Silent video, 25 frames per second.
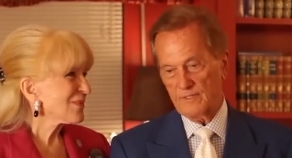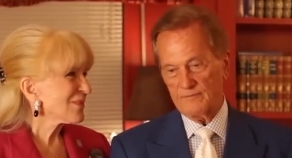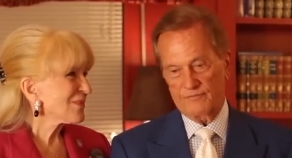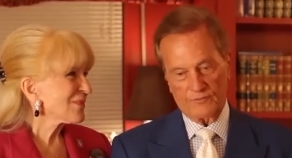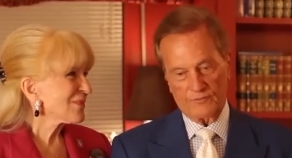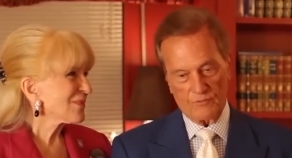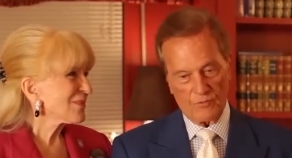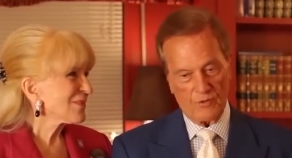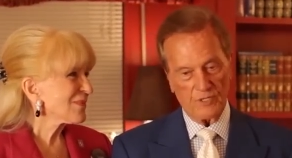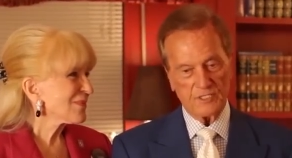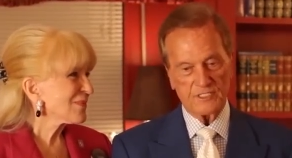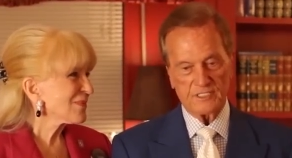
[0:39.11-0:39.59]

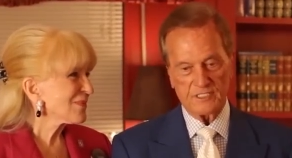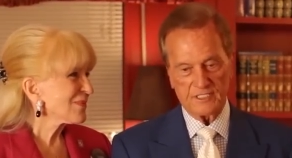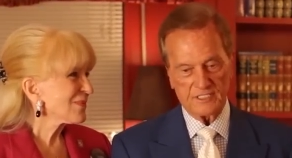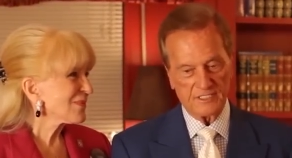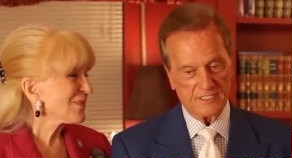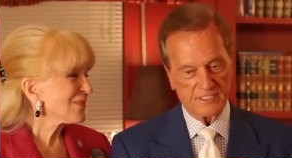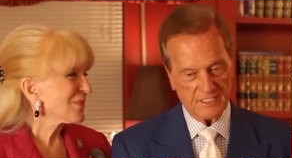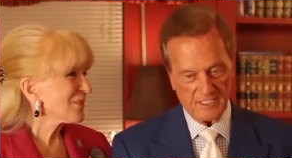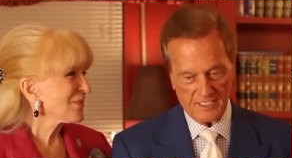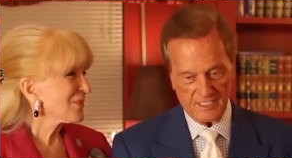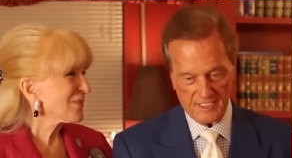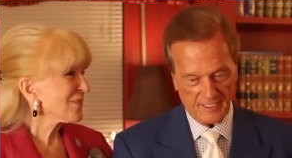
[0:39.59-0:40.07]
Speaker 1: of course,
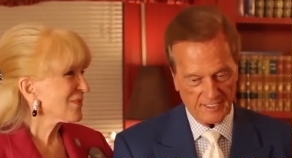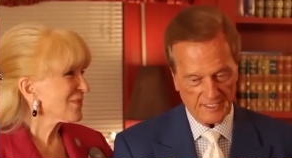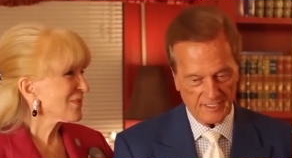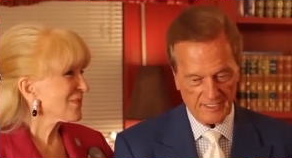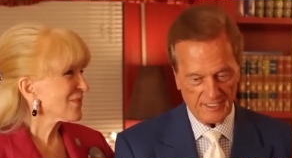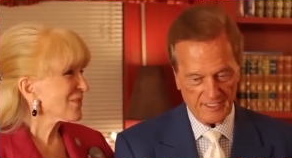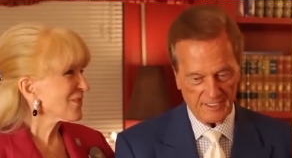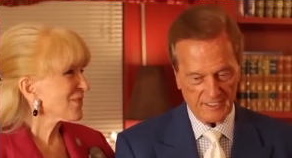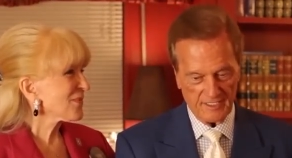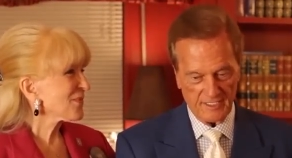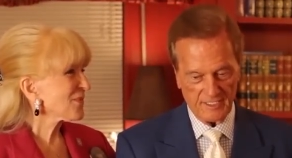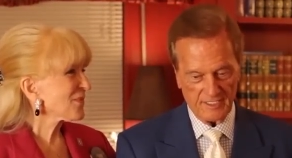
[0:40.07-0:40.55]
it's
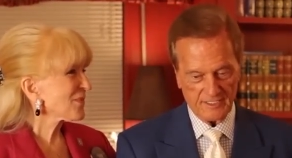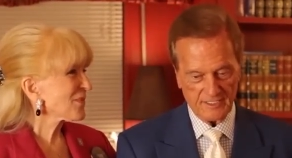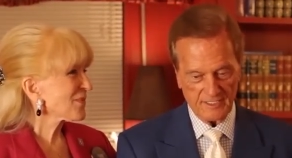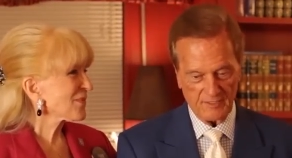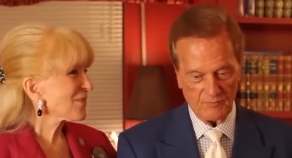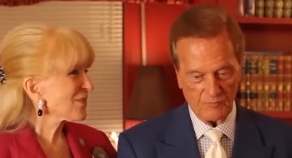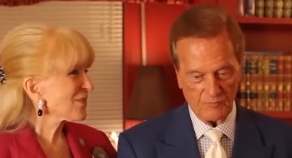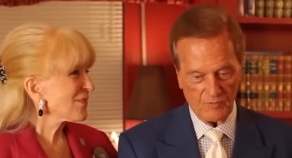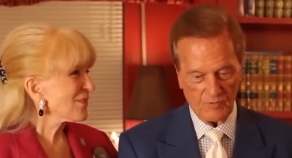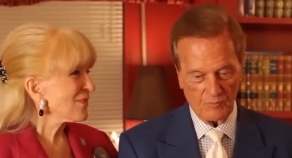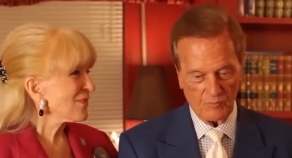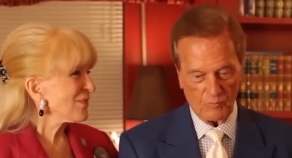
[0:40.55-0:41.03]
uh, it, it's
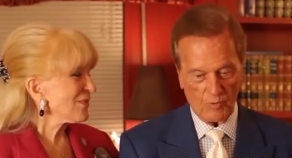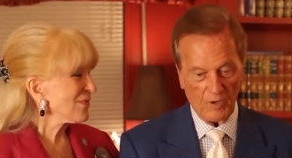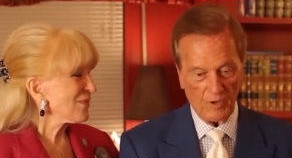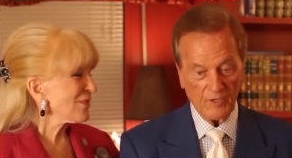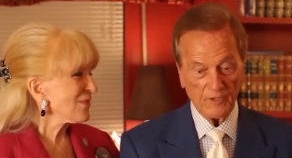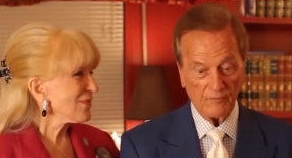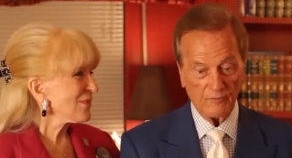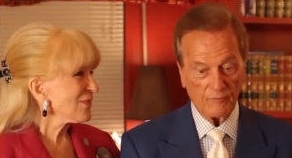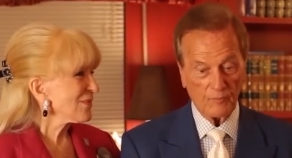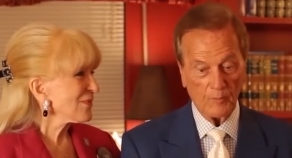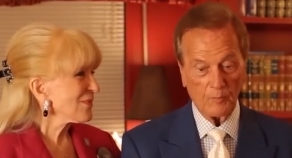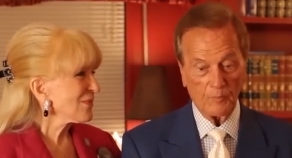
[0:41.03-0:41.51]
a
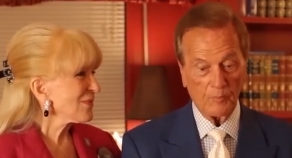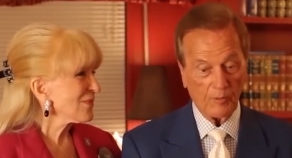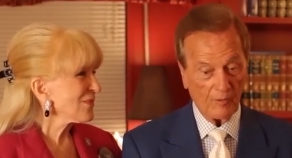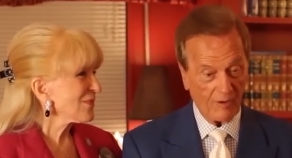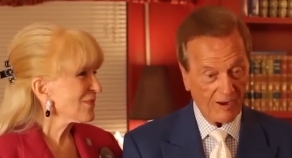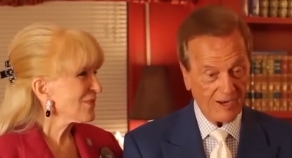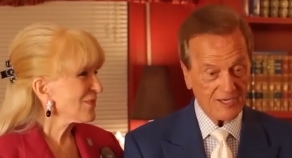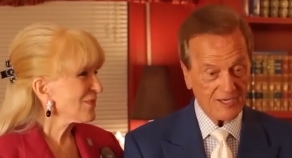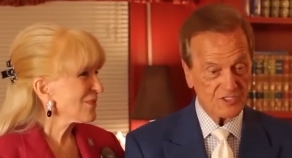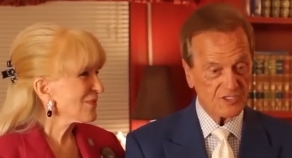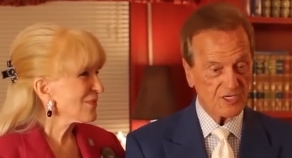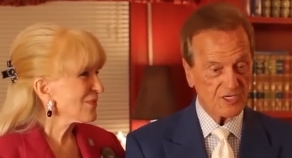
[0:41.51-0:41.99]
wonderful
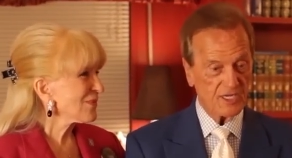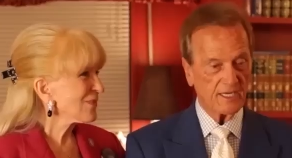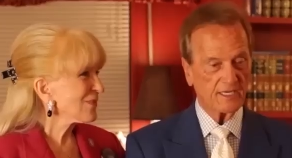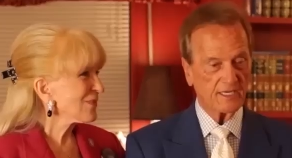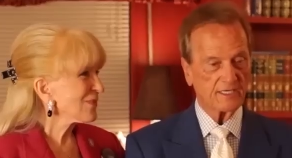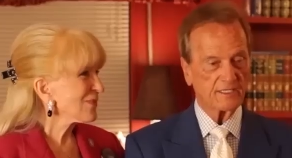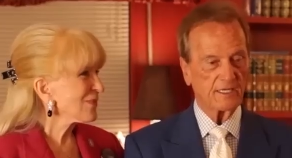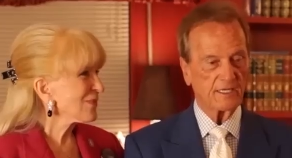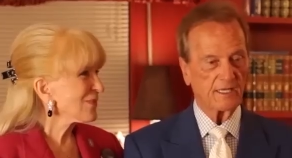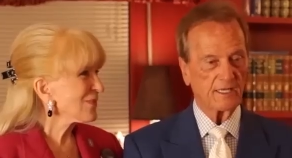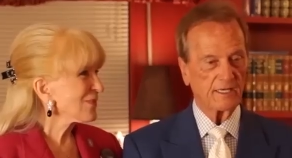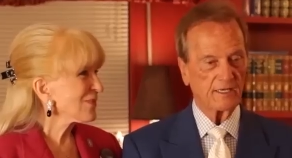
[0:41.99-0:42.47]

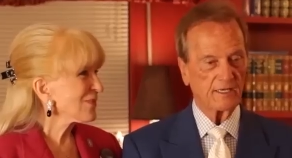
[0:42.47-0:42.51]
project uh,